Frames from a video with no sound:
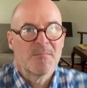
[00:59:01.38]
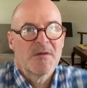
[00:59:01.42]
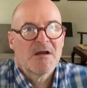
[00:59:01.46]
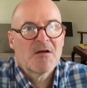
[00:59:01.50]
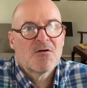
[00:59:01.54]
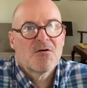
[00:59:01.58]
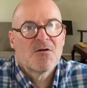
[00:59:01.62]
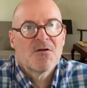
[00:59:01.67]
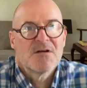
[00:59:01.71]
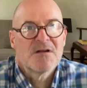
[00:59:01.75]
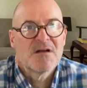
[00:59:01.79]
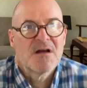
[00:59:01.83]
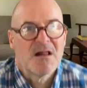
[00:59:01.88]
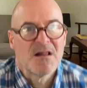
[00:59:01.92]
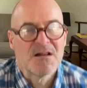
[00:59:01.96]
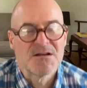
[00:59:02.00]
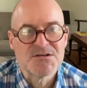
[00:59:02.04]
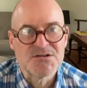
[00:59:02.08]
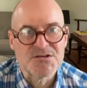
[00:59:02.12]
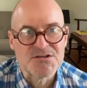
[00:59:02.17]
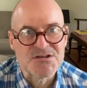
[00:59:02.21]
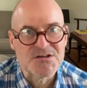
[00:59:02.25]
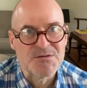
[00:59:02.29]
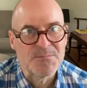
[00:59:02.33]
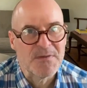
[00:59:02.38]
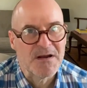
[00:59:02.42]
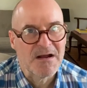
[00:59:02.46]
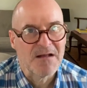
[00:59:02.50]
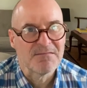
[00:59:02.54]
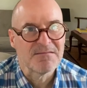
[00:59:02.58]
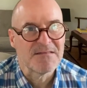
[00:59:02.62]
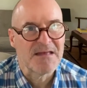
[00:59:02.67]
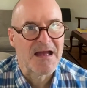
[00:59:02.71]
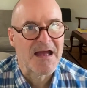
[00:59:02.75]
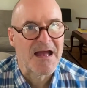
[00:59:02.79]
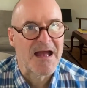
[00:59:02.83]
my cardiologist
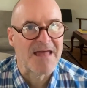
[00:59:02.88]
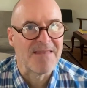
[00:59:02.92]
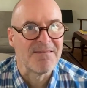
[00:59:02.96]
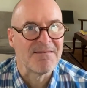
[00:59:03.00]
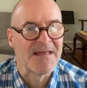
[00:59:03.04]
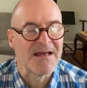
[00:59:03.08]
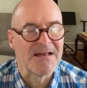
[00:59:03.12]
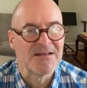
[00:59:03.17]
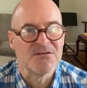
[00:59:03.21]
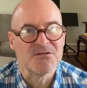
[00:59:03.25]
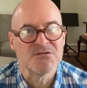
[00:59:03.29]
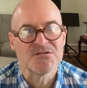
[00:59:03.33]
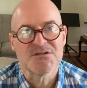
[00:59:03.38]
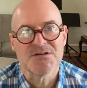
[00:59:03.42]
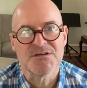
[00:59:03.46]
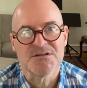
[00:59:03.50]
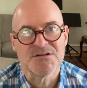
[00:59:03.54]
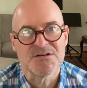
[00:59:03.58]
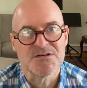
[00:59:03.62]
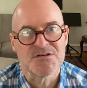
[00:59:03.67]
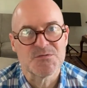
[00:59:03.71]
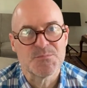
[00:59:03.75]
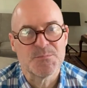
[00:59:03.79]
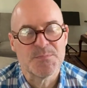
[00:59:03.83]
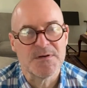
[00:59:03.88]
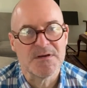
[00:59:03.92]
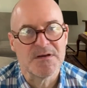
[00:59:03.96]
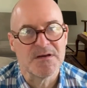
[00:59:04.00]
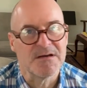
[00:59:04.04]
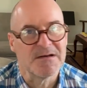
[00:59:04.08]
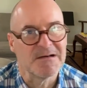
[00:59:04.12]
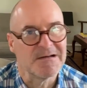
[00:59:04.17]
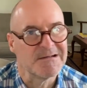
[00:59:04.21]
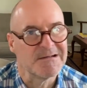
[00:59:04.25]
about that, and that used to just be